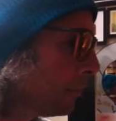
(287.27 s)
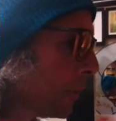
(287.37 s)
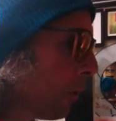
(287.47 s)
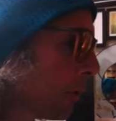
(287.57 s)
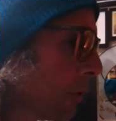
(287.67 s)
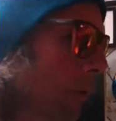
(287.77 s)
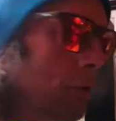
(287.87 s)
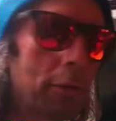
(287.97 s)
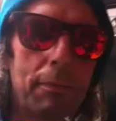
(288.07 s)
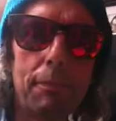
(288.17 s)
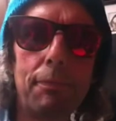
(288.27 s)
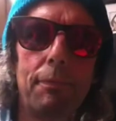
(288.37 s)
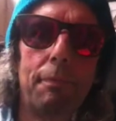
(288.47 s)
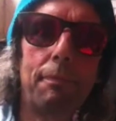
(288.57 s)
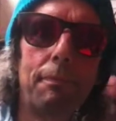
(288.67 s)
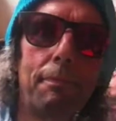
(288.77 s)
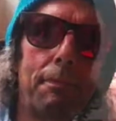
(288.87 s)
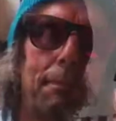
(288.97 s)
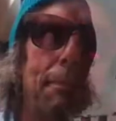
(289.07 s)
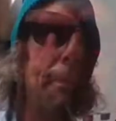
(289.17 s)
The orange ones.
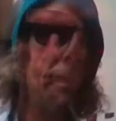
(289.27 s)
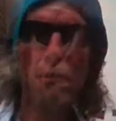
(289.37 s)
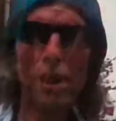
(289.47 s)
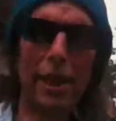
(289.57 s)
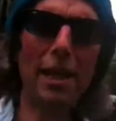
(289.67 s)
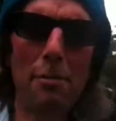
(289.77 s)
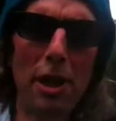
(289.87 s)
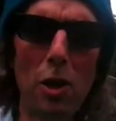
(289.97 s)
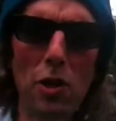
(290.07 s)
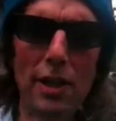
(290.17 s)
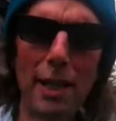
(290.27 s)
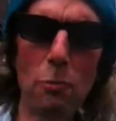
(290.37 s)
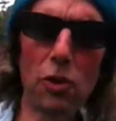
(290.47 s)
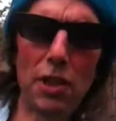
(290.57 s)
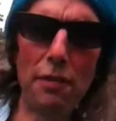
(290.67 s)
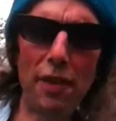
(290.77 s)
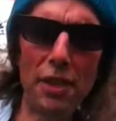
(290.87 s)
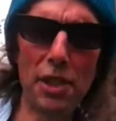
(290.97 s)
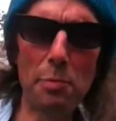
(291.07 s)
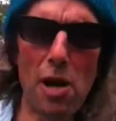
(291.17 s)
Right, there we go then. That was the
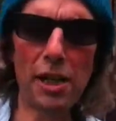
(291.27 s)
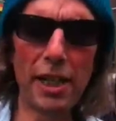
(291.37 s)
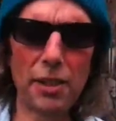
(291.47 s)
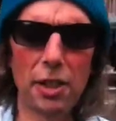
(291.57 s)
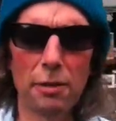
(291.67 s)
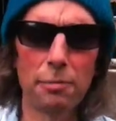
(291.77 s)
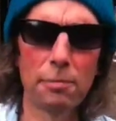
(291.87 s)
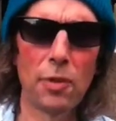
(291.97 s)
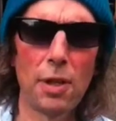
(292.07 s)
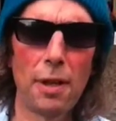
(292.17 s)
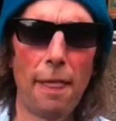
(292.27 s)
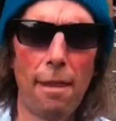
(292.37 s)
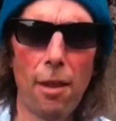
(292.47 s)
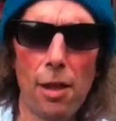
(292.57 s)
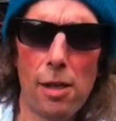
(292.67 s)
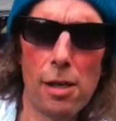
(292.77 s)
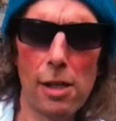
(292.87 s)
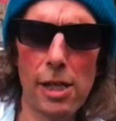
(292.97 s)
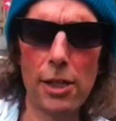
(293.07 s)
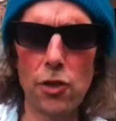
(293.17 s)
vintage market
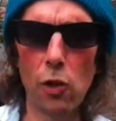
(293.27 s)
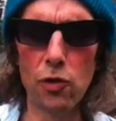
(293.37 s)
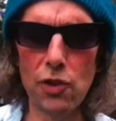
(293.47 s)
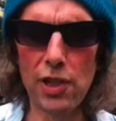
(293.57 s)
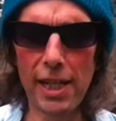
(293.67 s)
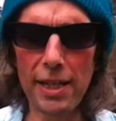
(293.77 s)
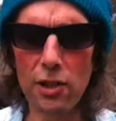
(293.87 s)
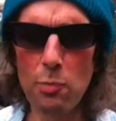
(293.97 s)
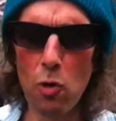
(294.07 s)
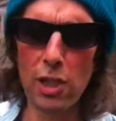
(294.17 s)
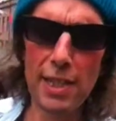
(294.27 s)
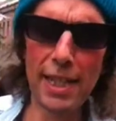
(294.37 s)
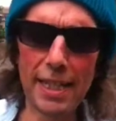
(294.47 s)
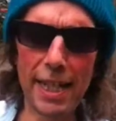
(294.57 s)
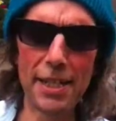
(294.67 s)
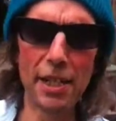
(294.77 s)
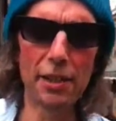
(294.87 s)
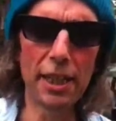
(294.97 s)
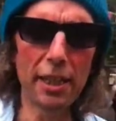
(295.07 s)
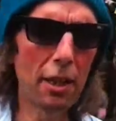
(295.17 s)
in Johnston's Lane, the smallest lane in
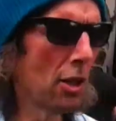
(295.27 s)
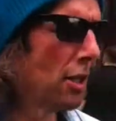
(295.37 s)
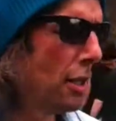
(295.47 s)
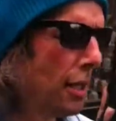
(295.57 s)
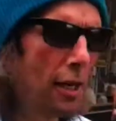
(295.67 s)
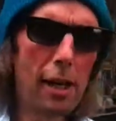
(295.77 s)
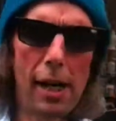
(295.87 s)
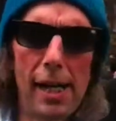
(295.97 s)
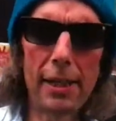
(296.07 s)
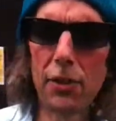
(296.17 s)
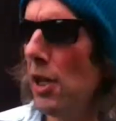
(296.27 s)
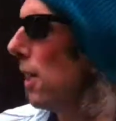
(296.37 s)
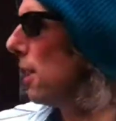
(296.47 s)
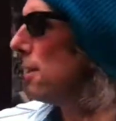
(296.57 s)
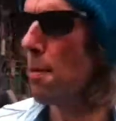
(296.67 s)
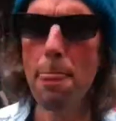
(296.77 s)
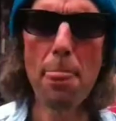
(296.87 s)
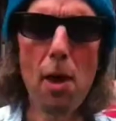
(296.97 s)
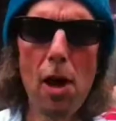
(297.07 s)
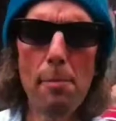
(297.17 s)
Dundee. And
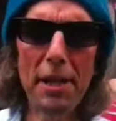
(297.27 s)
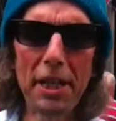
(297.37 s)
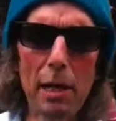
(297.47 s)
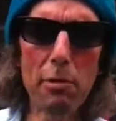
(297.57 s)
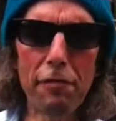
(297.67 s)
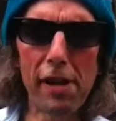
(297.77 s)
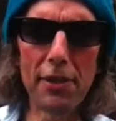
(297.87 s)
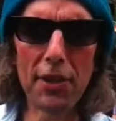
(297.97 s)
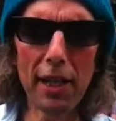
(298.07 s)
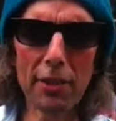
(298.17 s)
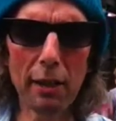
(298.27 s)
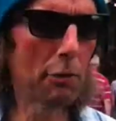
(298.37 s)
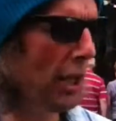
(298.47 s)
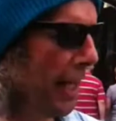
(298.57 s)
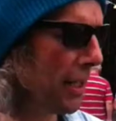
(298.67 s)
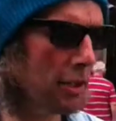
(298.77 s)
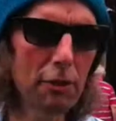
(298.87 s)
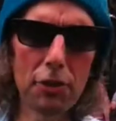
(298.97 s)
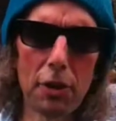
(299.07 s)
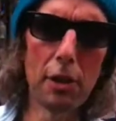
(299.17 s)
made a couple of friends there, so that was
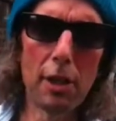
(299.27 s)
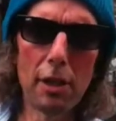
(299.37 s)
excellent.